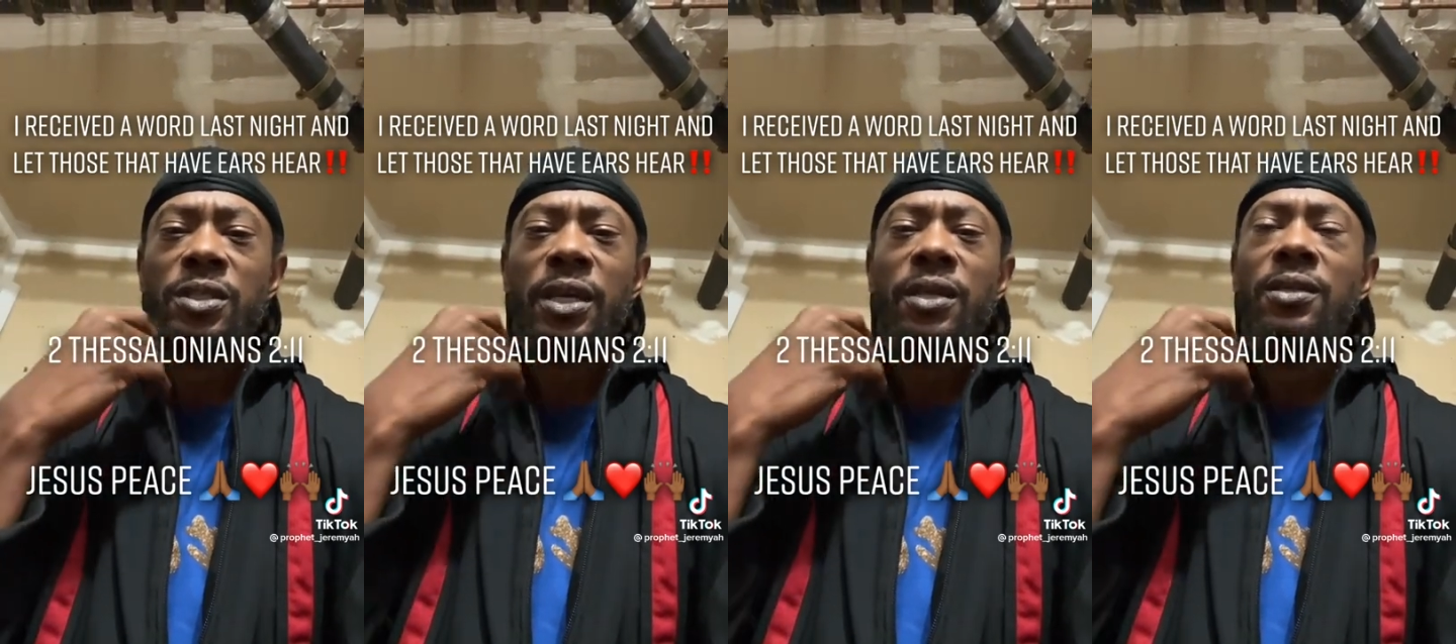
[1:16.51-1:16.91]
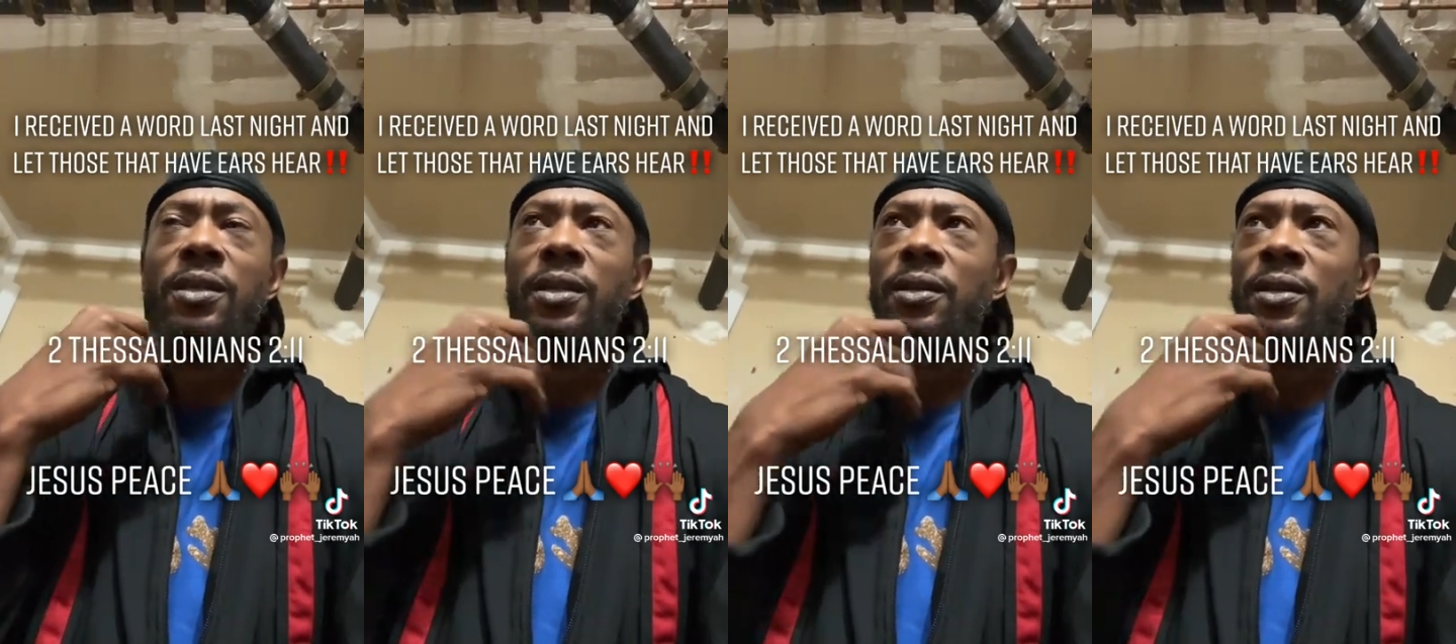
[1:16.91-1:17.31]
stating
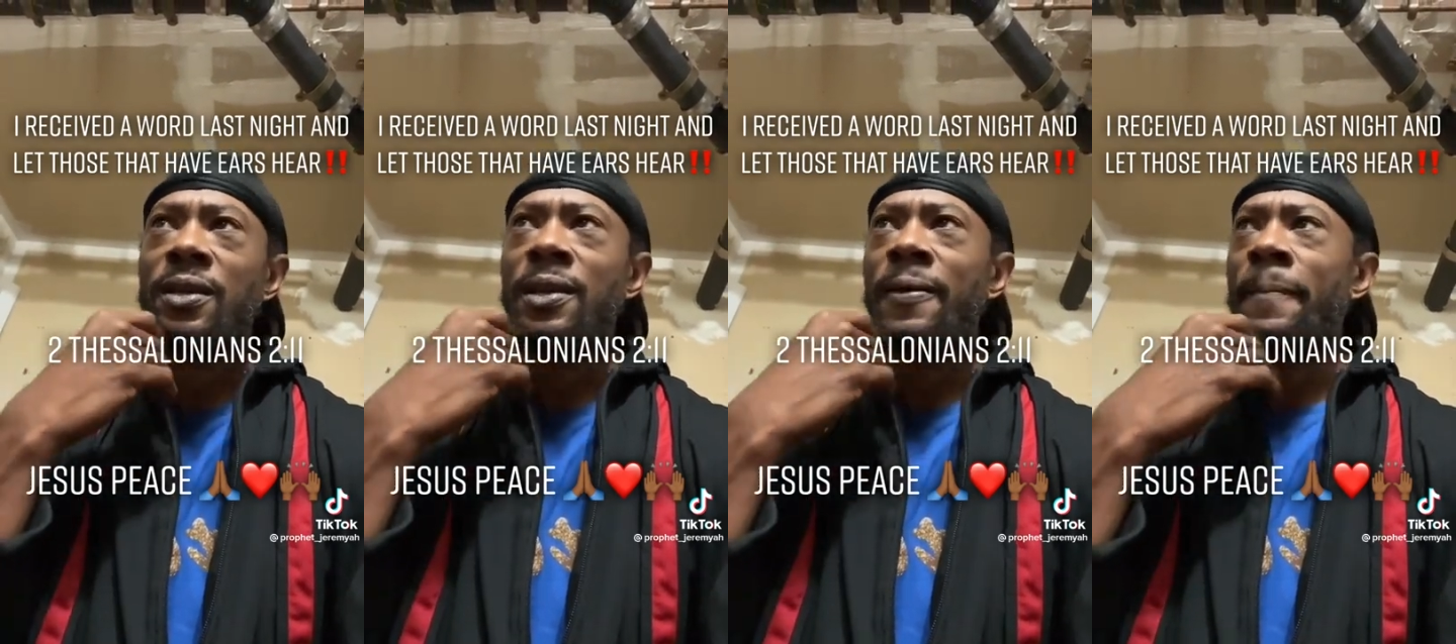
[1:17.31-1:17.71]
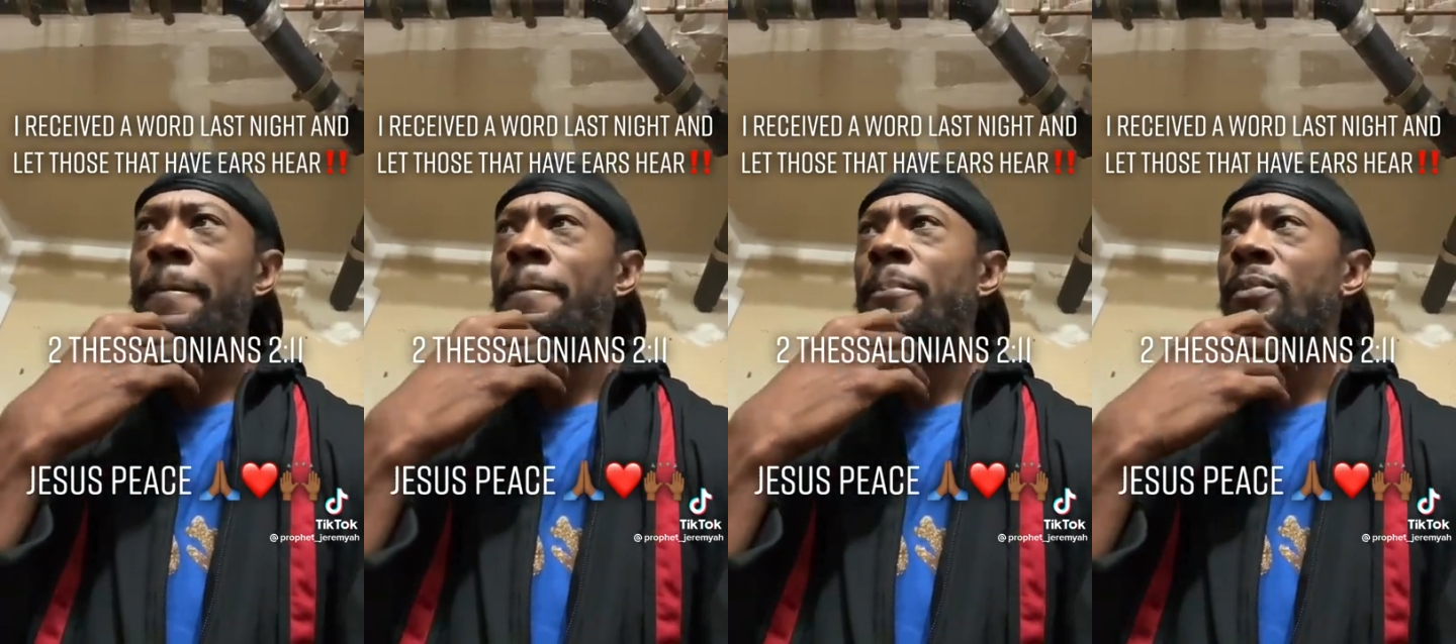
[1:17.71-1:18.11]

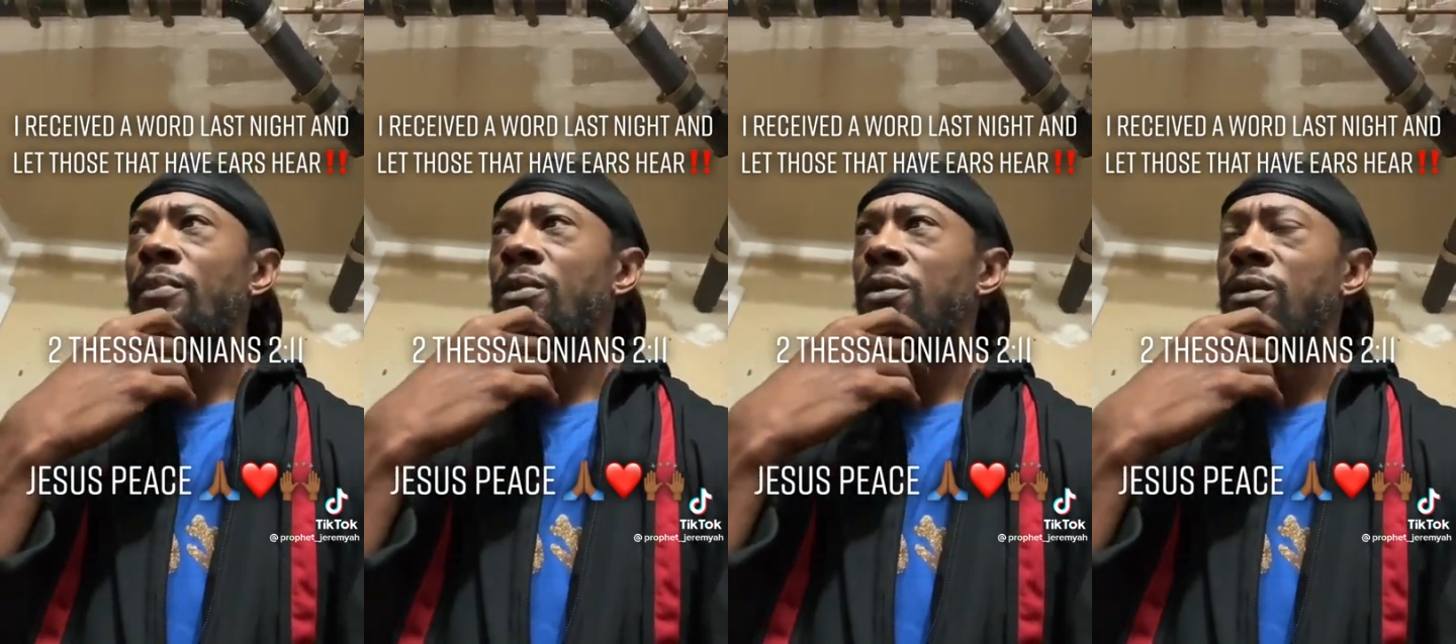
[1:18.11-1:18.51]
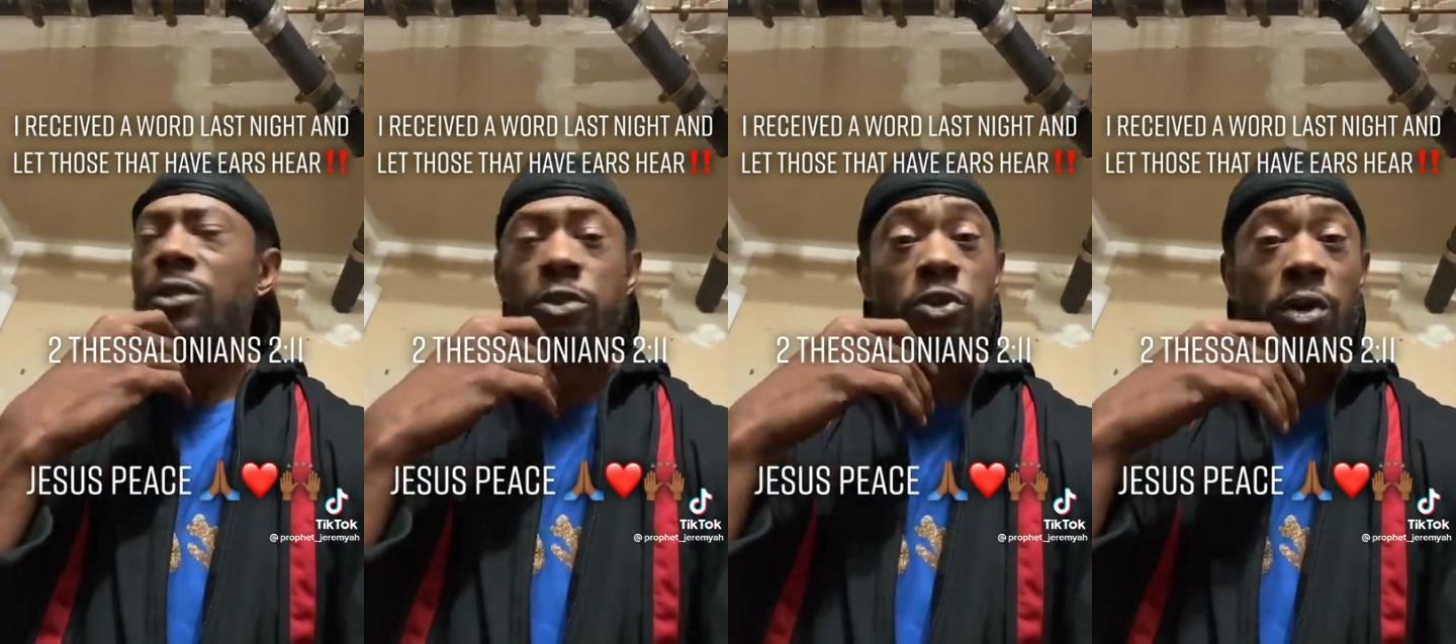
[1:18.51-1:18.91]
that
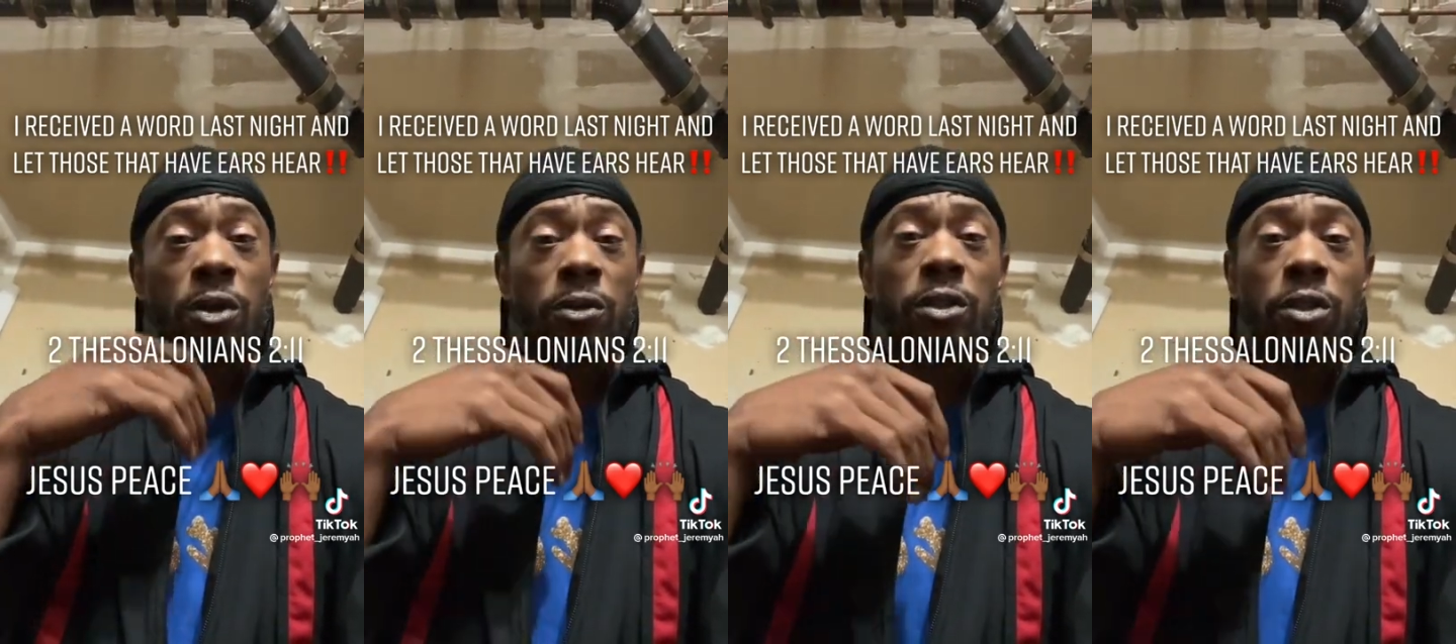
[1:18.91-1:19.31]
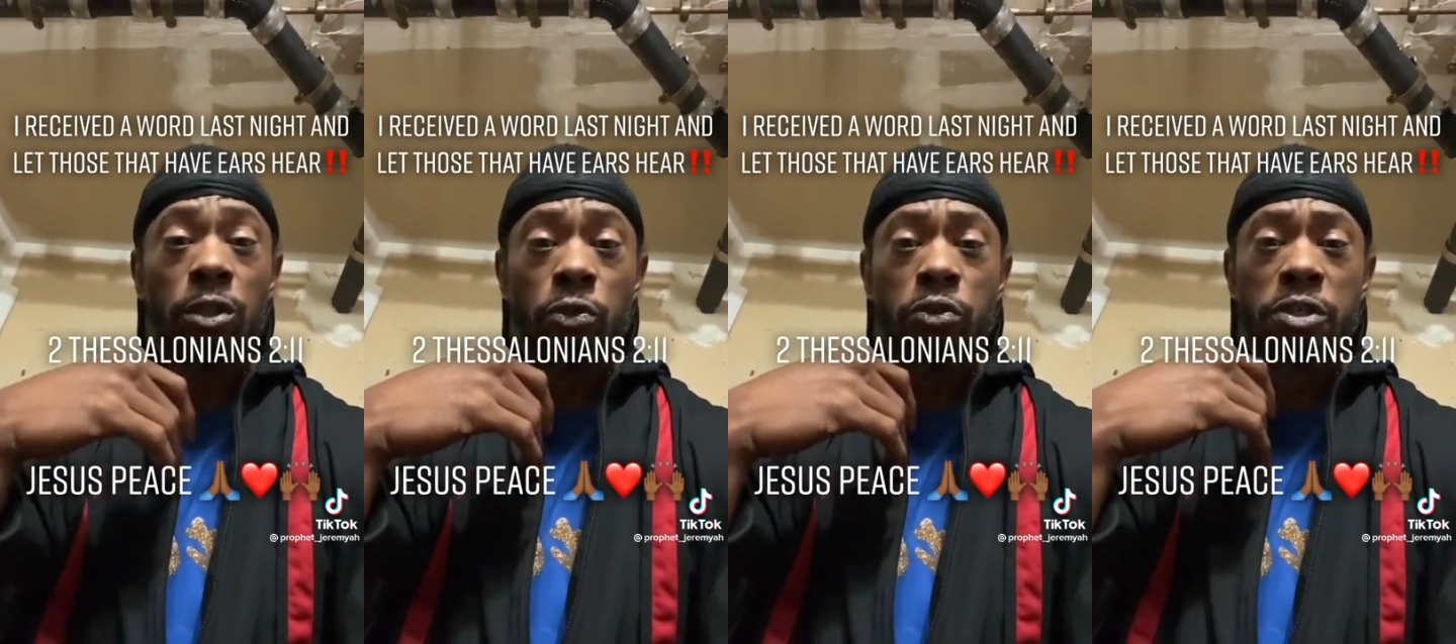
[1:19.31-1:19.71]
the strong
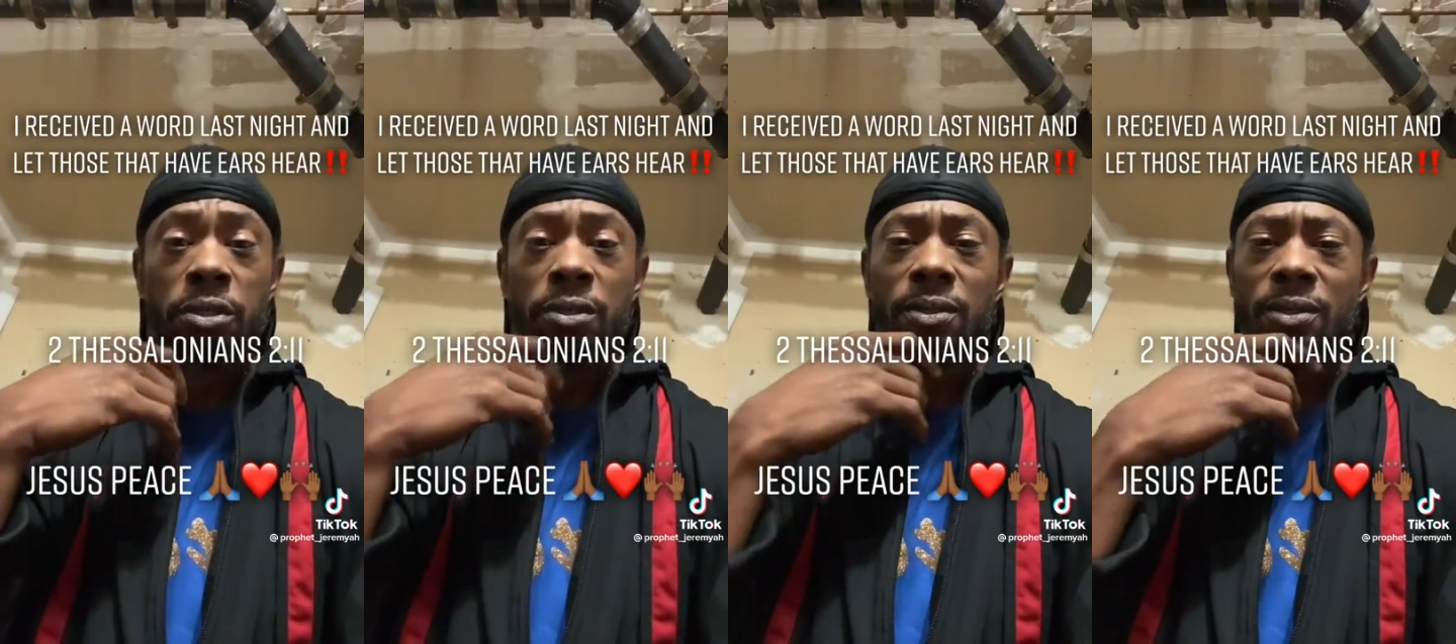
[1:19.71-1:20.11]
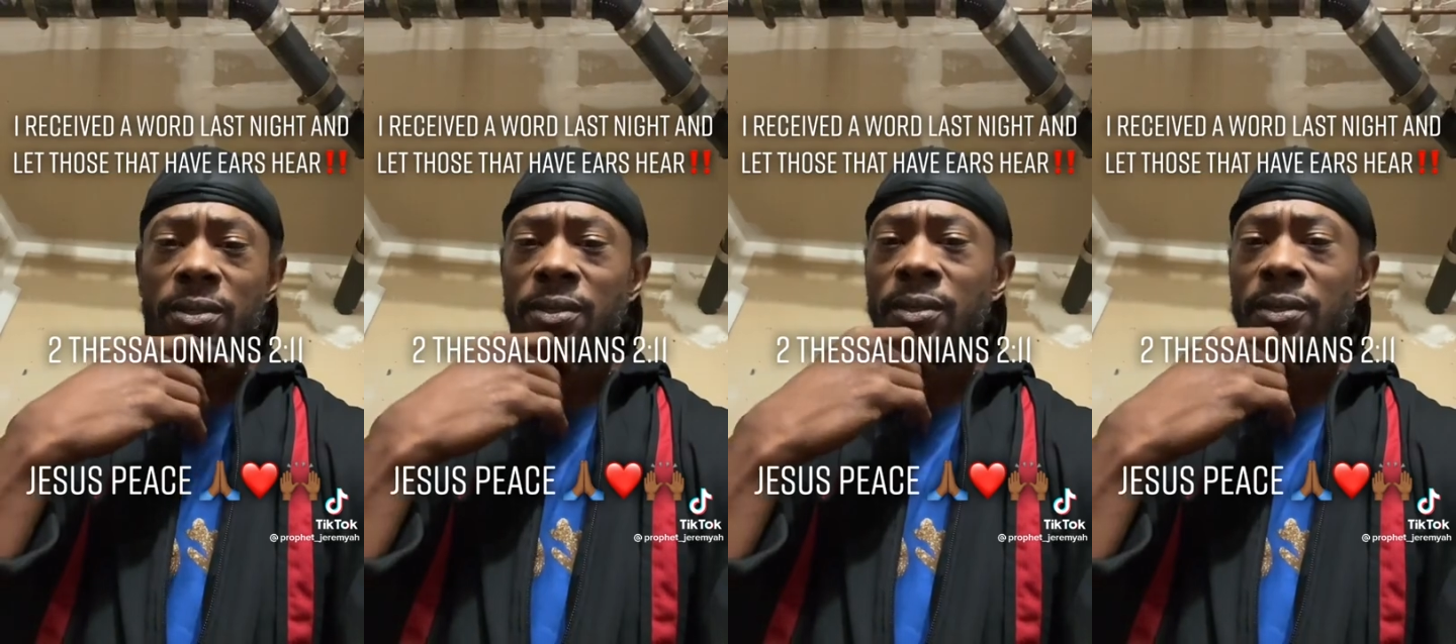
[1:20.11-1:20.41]
delusion